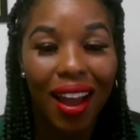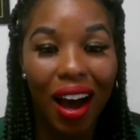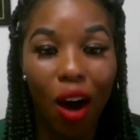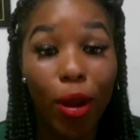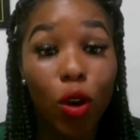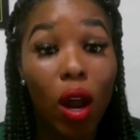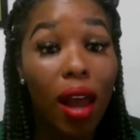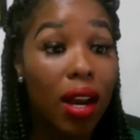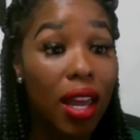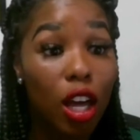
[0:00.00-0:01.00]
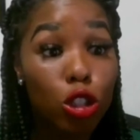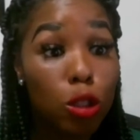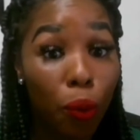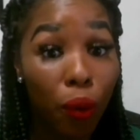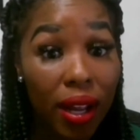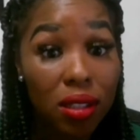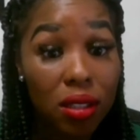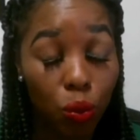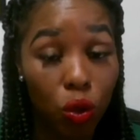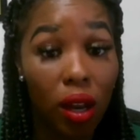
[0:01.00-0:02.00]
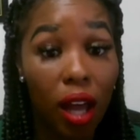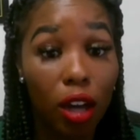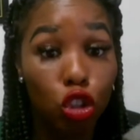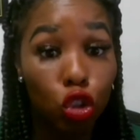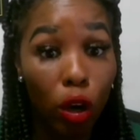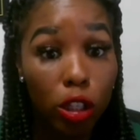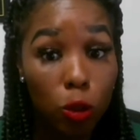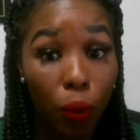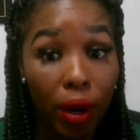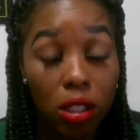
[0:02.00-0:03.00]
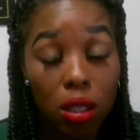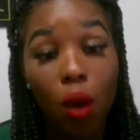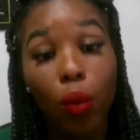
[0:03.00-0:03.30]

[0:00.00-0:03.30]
Uh, we do a lot of hill sprints, we do a lot of short sprints,